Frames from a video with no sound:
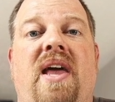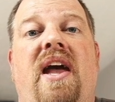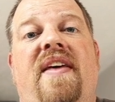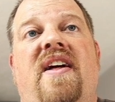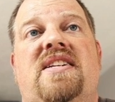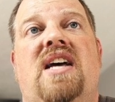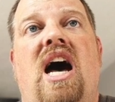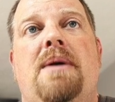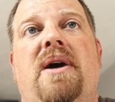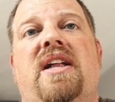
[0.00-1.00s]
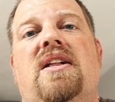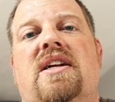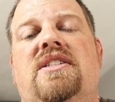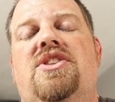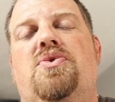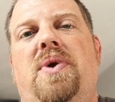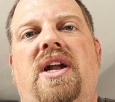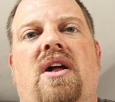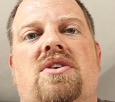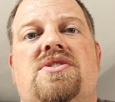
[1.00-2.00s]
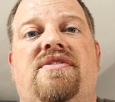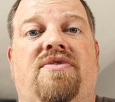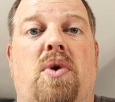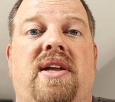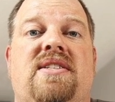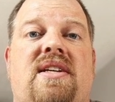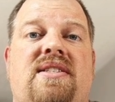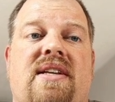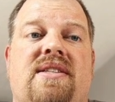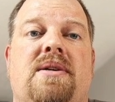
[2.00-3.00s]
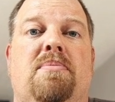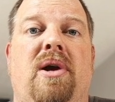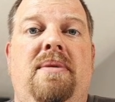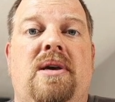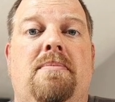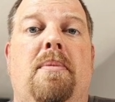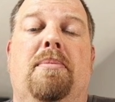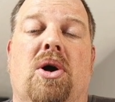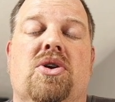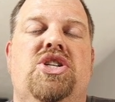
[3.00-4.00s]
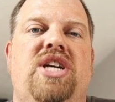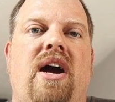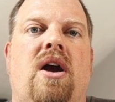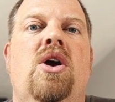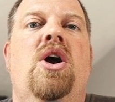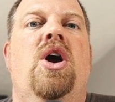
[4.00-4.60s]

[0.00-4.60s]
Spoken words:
And at that time, I had collected $3.46 in premium per share,